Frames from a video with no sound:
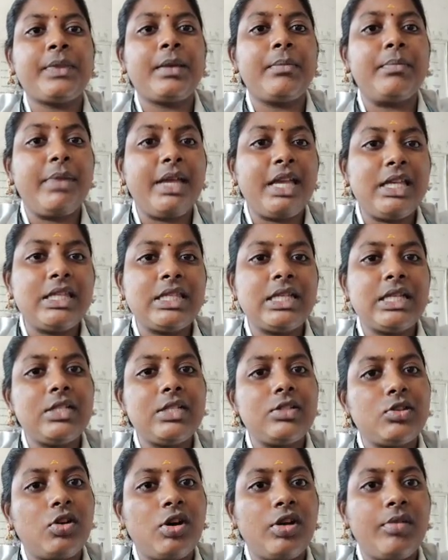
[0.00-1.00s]
B cells
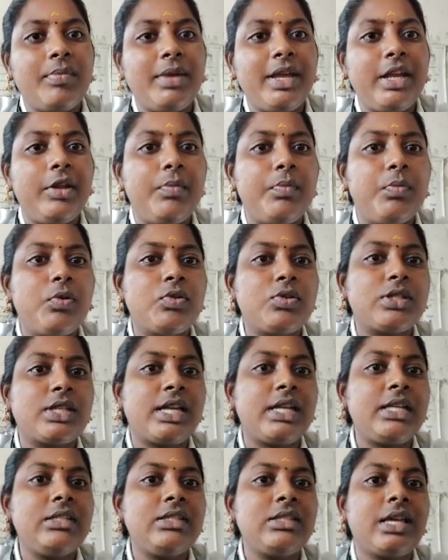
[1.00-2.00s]
or B
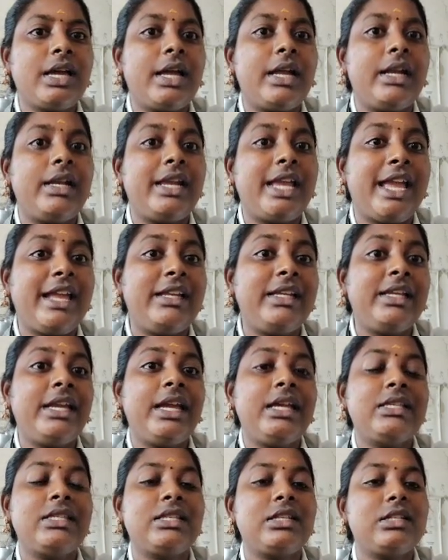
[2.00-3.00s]
lymphocytes, and
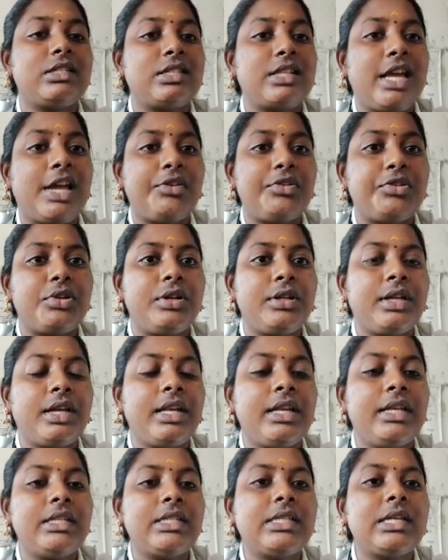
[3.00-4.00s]
NK cells, natural
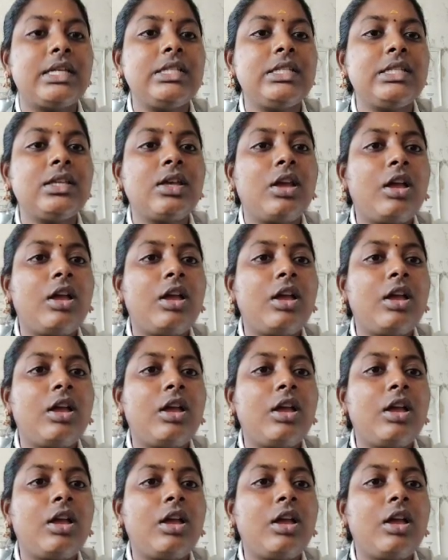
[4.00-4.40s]
killer cells,